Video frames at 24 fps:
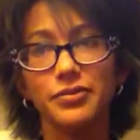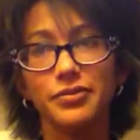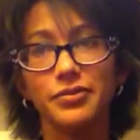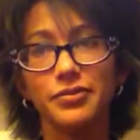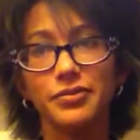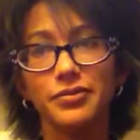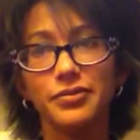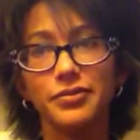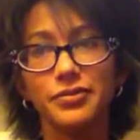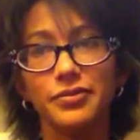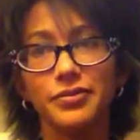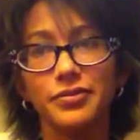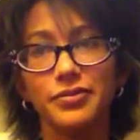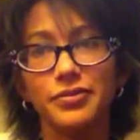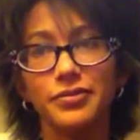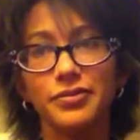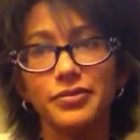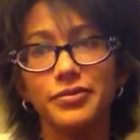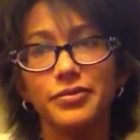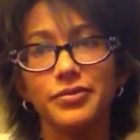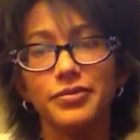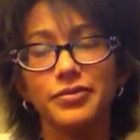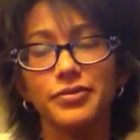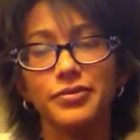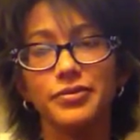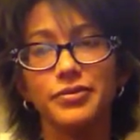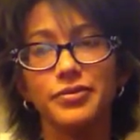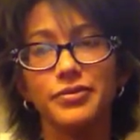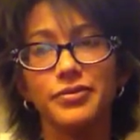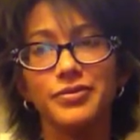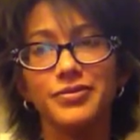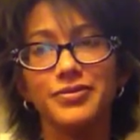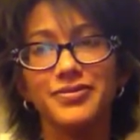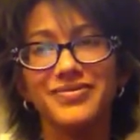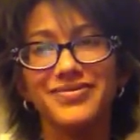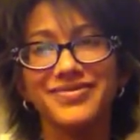
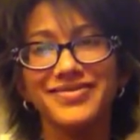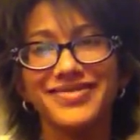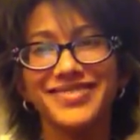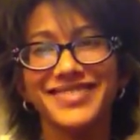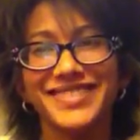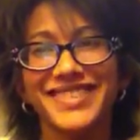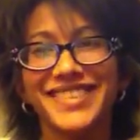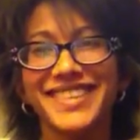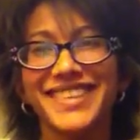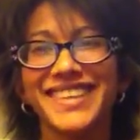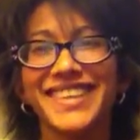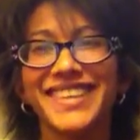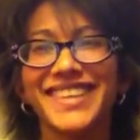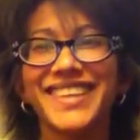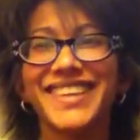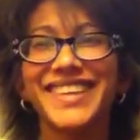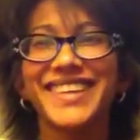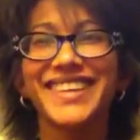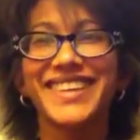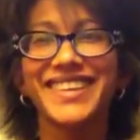(silence)